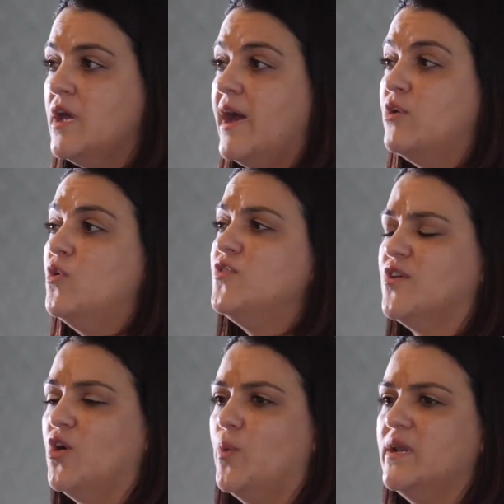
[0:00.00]
And
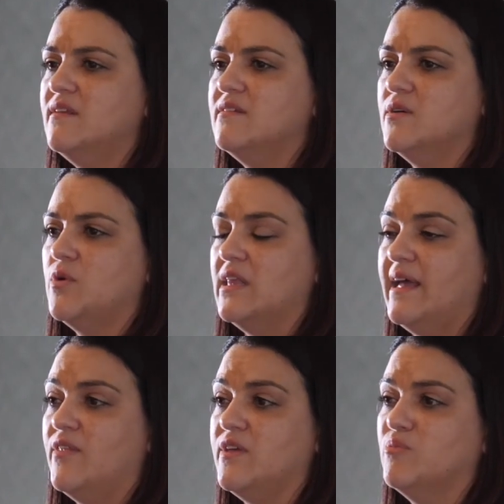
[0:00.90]
also, we need to
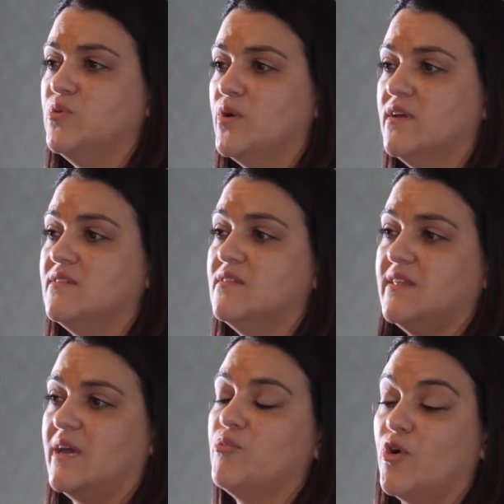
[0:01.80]
allow the employers the
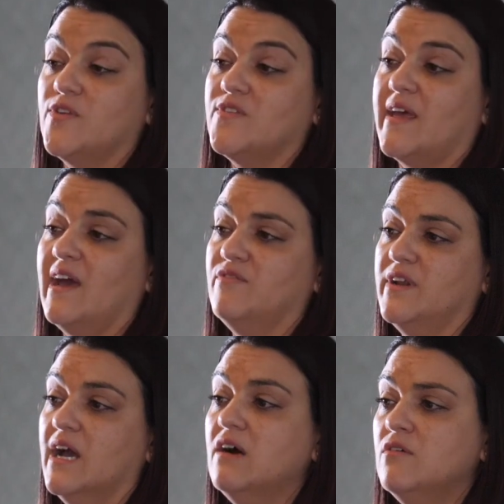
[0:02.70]
same process they have
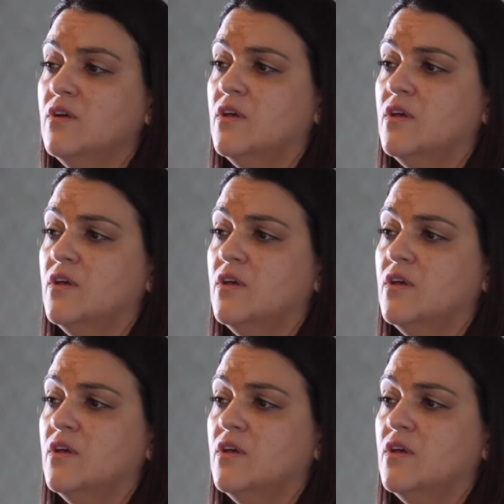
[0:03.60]
now,